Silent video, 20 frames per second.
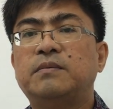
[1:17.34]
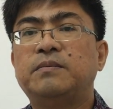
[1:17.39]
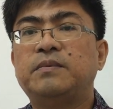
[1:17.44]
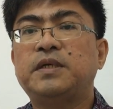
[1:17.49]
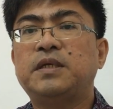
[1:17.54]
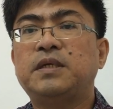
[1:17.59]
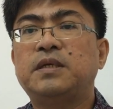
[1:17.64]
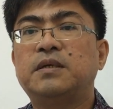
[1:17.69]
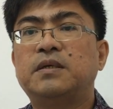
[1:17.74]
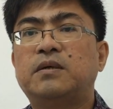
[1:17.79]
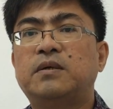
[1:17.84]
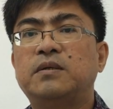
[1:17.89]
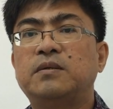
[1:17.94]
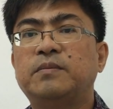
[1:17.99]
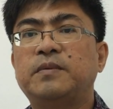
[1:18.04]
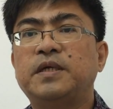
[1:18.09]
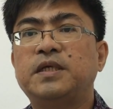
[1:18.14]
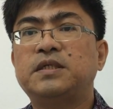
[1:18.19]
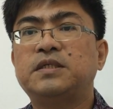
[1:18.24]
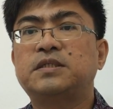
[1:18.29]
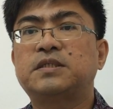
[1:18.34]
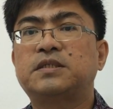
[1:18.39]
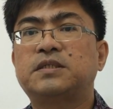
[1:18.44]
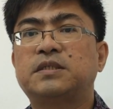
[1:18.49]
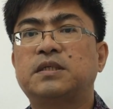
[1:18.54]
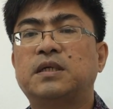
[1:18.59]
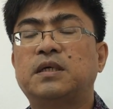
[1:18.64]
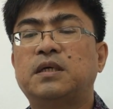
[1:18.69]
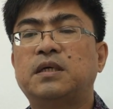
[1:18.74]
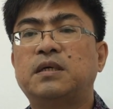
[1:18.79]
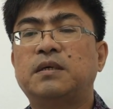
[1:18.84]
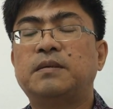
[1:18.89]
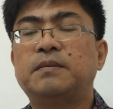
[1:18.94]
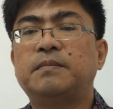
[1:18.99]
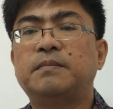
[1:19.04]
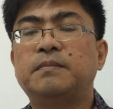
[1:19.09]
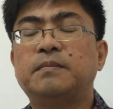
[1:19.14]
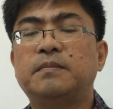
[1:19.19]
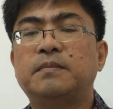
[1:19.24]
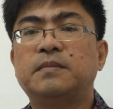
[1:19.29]
we always
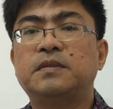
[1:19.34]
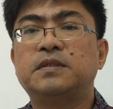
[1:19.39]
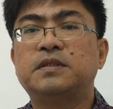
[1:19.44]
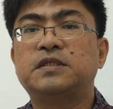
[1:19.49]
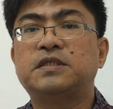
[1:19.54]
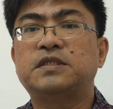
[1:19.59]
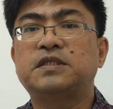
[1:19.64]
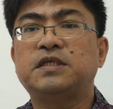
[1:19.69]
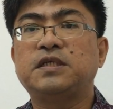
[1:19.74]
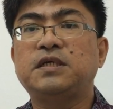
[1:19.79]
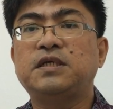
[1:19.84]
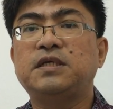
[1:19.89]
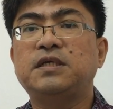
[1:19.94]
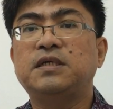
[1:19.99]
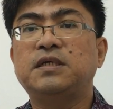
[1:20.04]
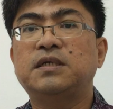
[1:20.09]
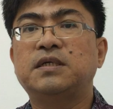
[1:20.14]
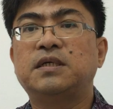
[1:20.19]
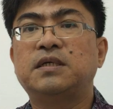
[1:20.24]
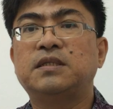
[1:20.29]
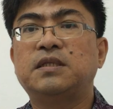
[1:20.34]
see